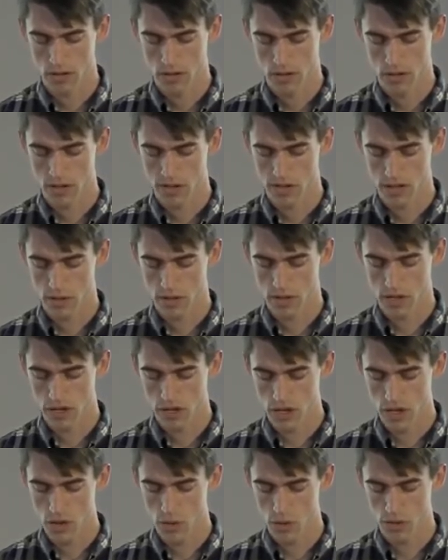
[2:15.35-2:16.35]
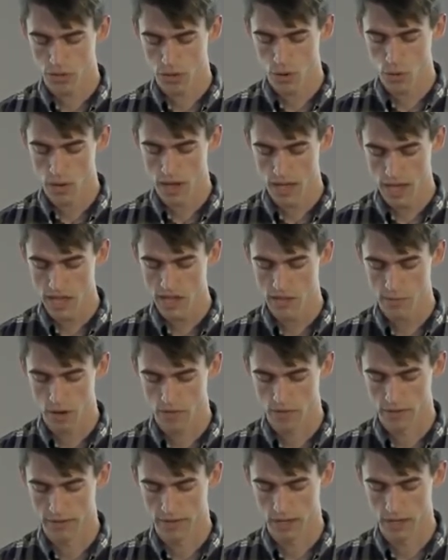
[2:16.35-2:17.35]
so that you through his
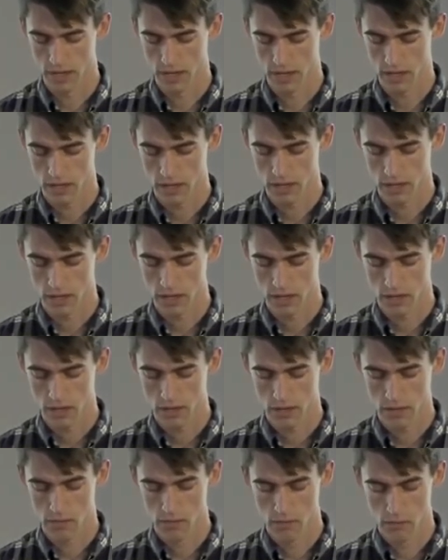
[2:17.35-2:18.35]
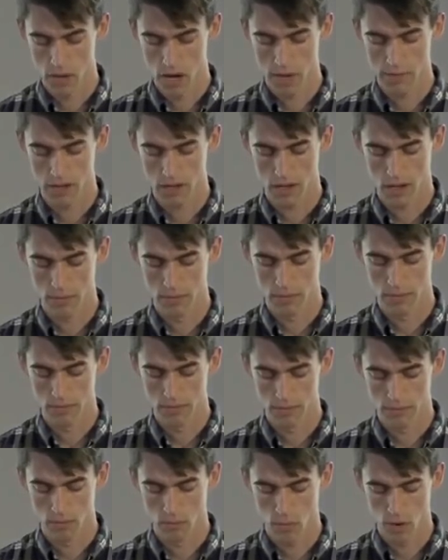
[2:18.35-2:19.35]
poverty might become
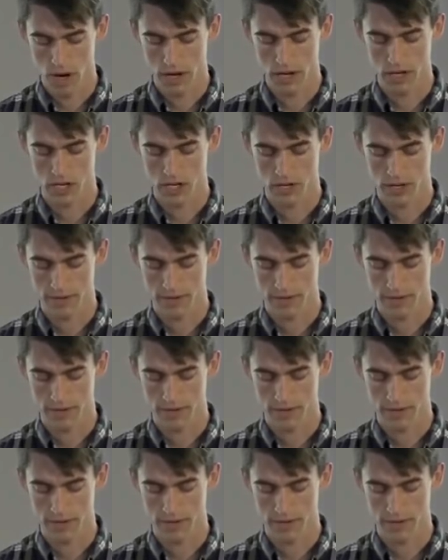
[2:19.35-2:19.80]
rich.